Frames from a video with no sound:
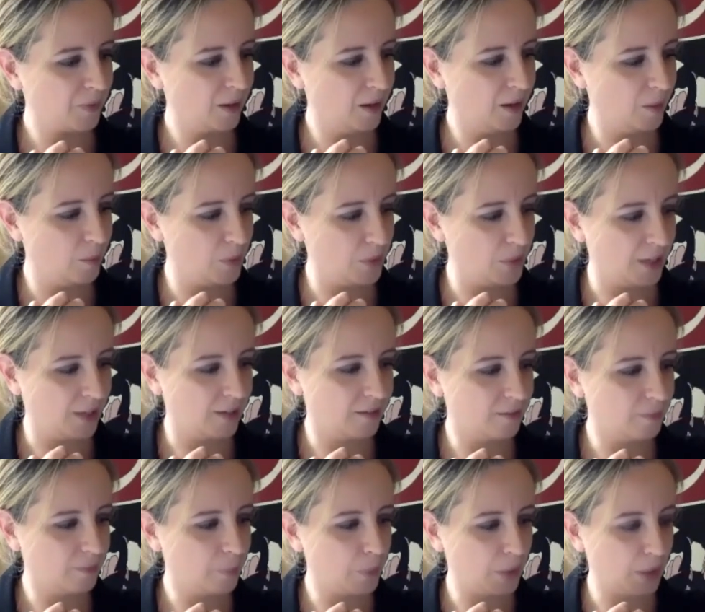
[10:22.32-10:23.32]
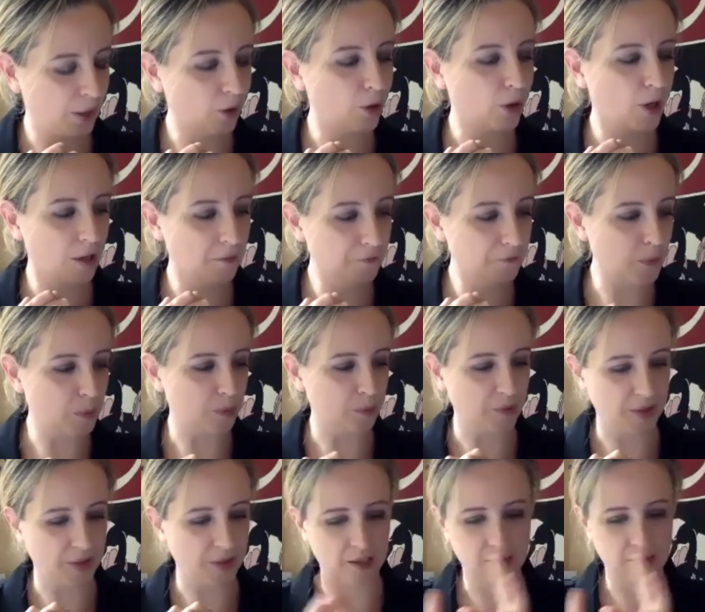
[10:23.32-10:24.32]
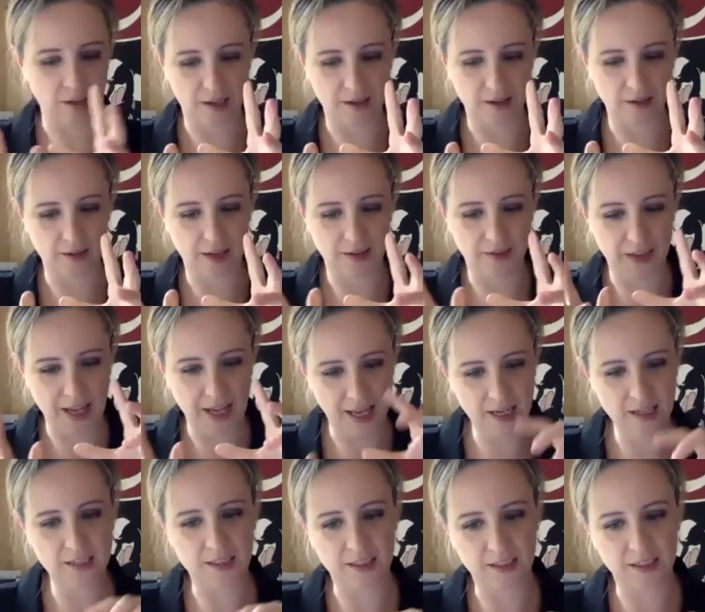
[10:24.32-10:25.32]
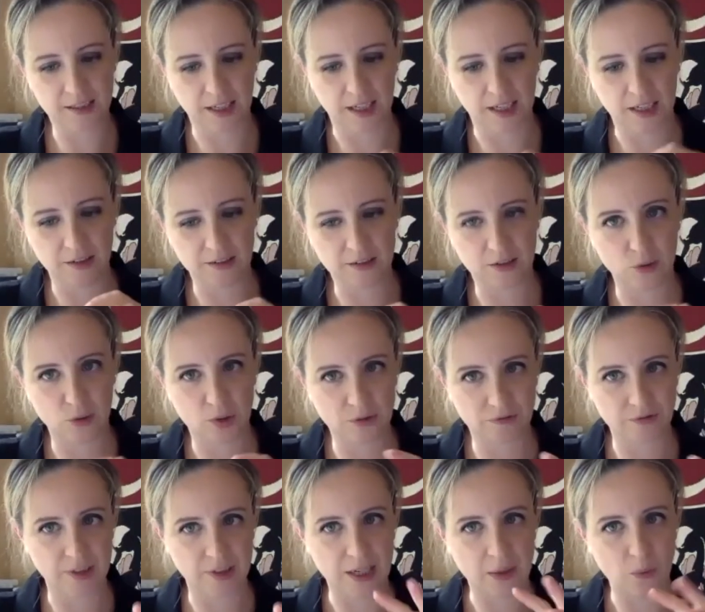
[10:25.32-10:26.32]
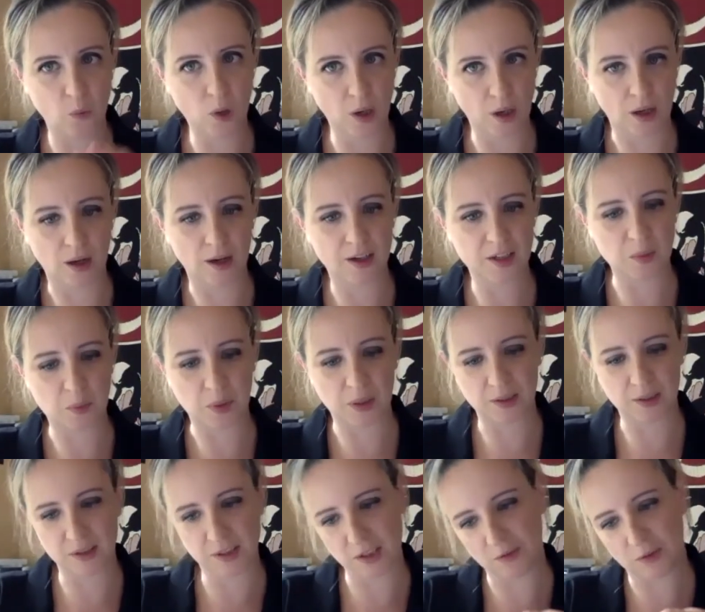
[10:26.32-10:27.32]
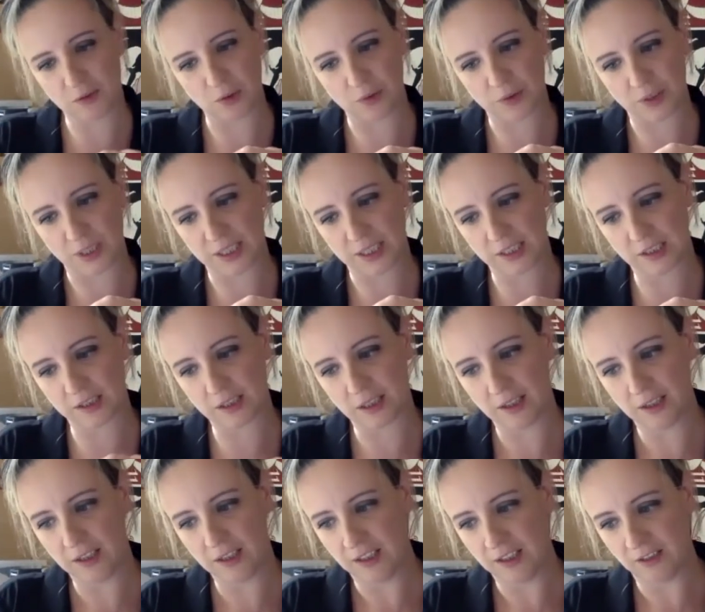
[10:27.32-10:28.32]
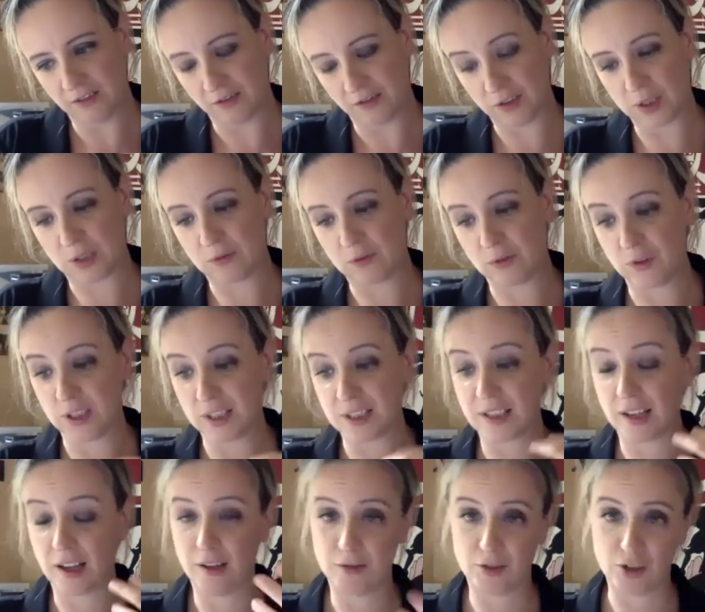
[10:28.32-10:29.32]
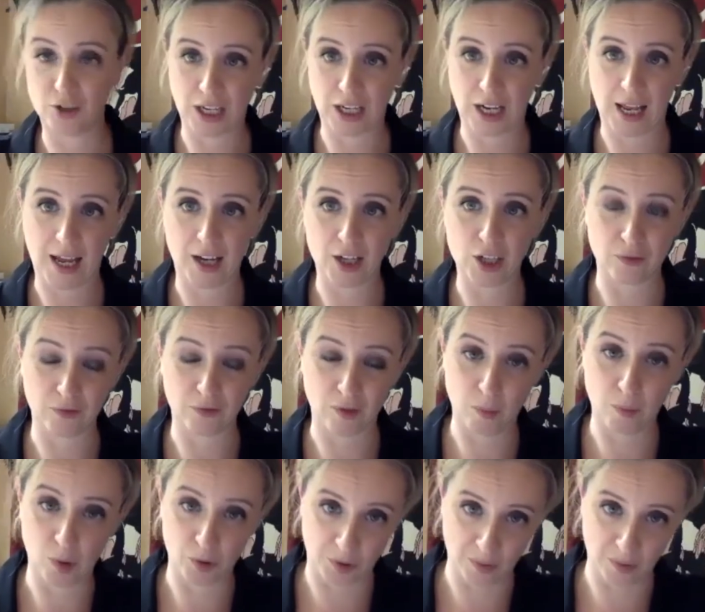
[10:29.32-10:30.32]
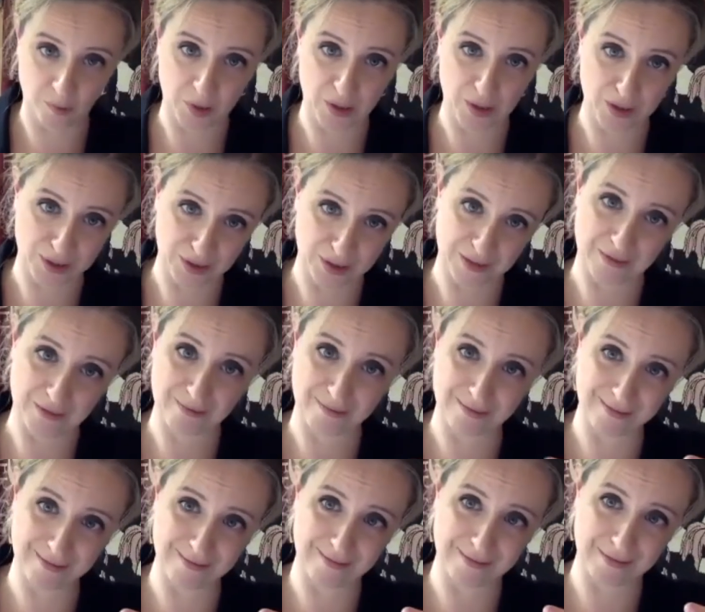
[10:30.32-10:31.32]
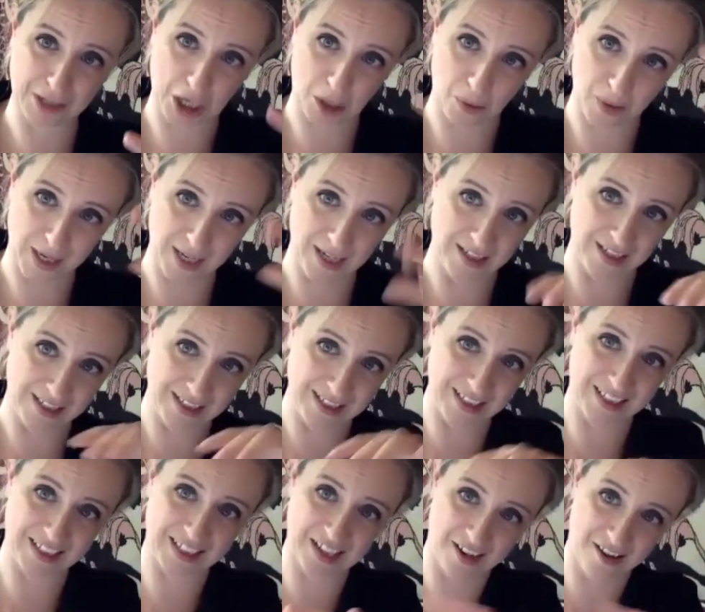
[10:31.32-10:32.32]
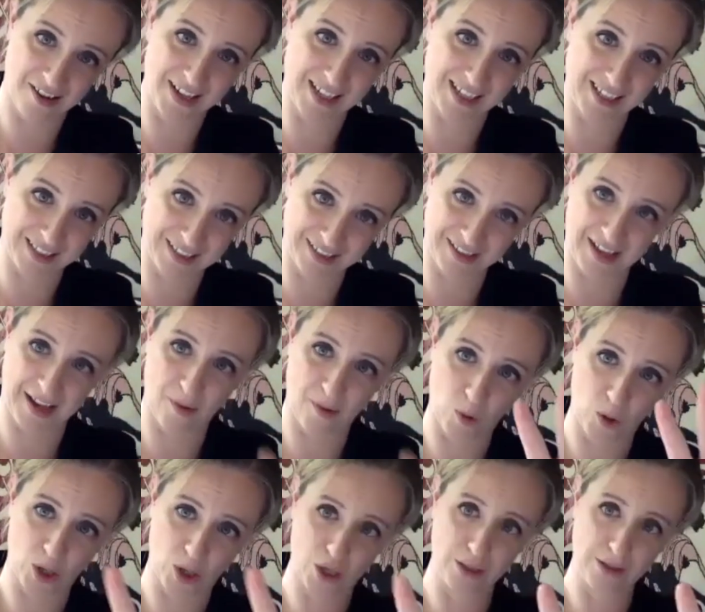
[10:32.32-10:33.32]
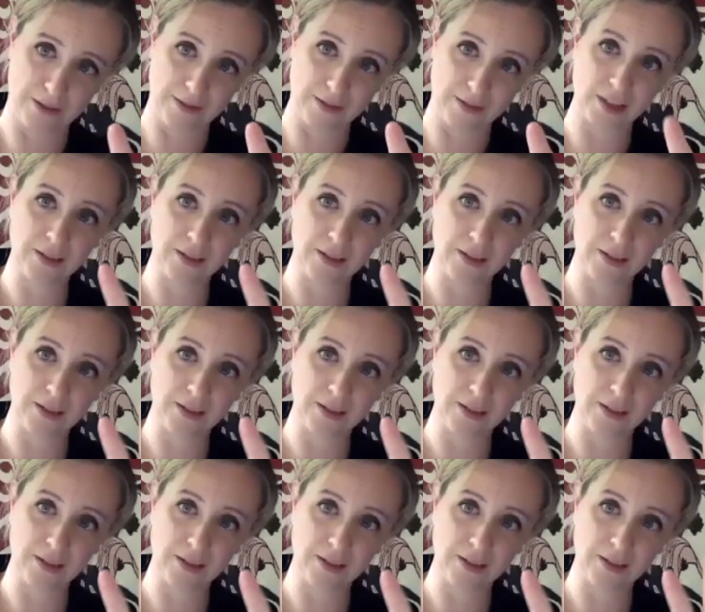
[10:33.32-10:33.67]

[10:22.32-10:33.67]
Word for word: but I but I got comfortable with it, and and in the end, it sort of really worked because you've got this first of all this culture clash of a modern person going in in disguise to that world